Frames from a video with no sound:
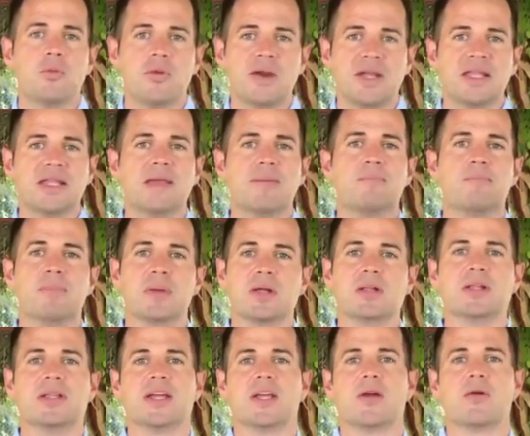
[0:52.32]
really
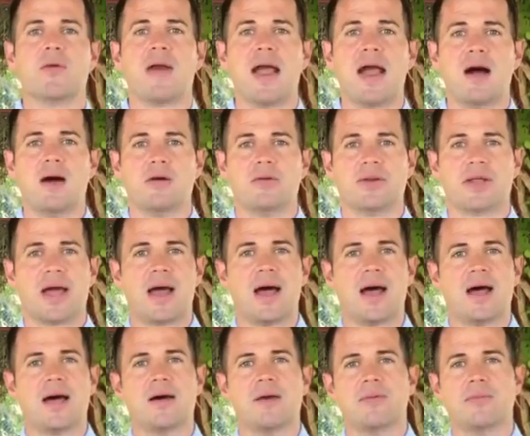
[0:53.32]
building around
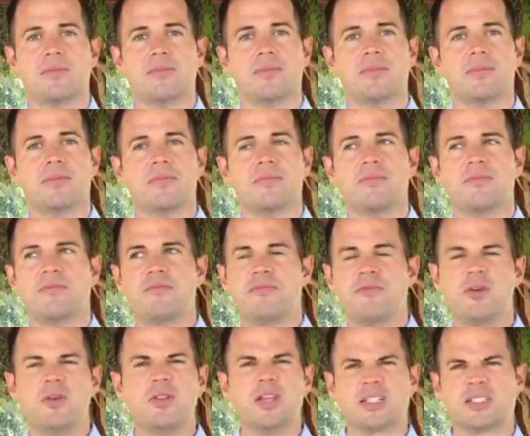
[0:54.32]

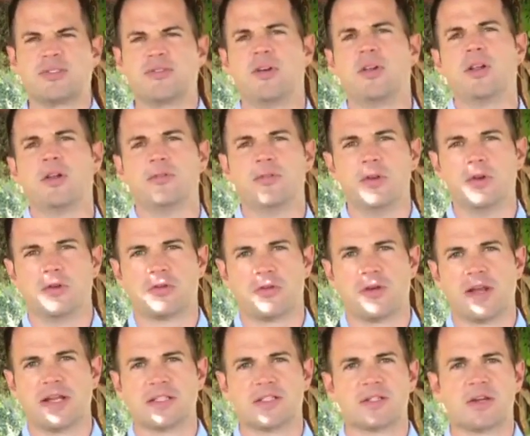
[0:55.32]
food that's full of
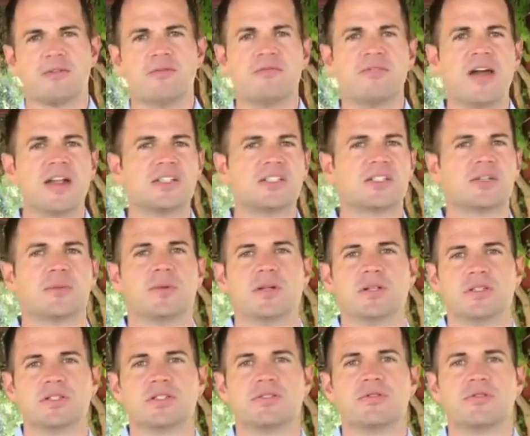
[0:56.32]
nutrients,
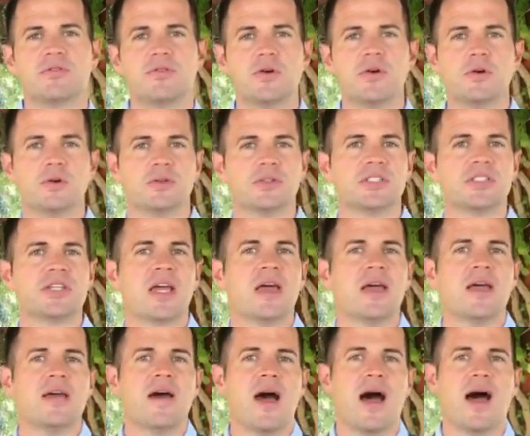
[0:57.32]
vegetables, fruits,
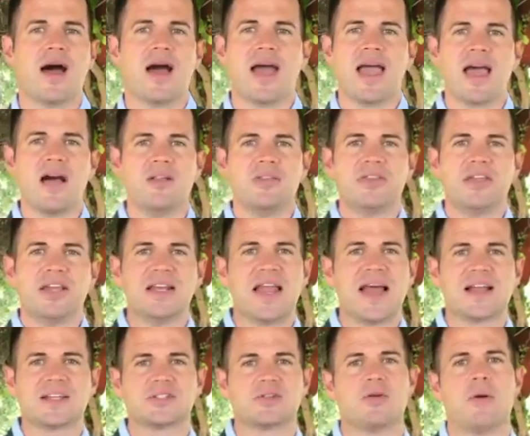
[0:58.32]
healthy
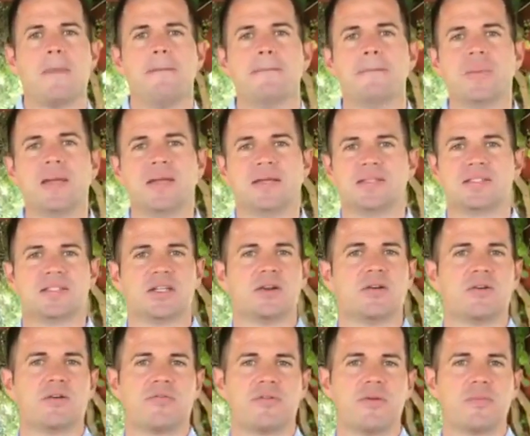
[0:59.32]
natural meats,
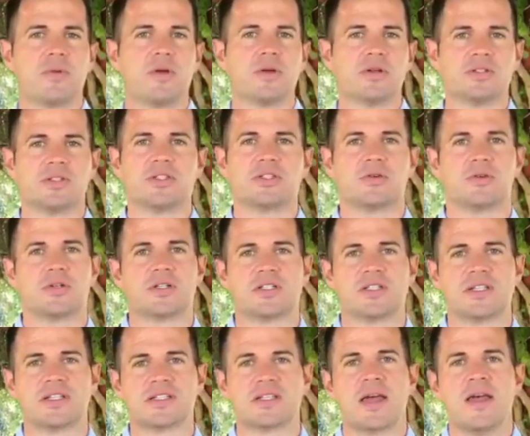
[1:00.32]
from good
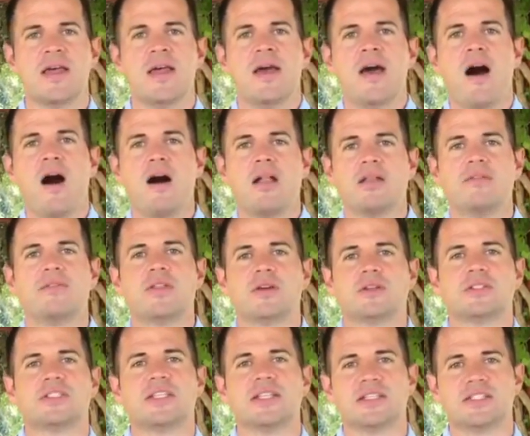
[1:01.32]
sources. All of
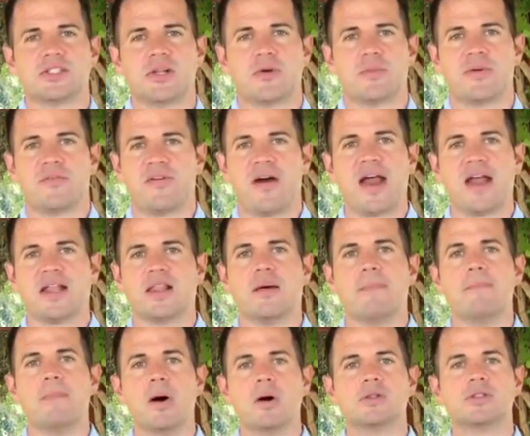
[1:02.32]
those things that are providing
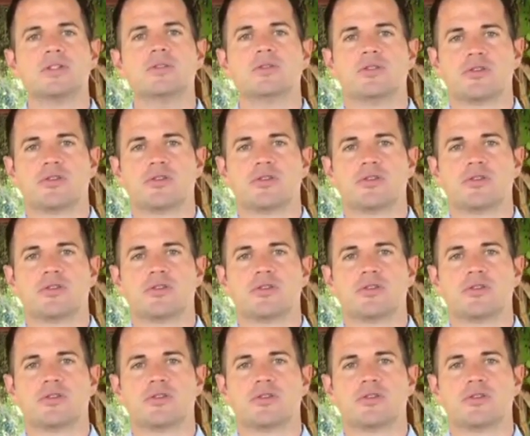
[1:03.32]
the most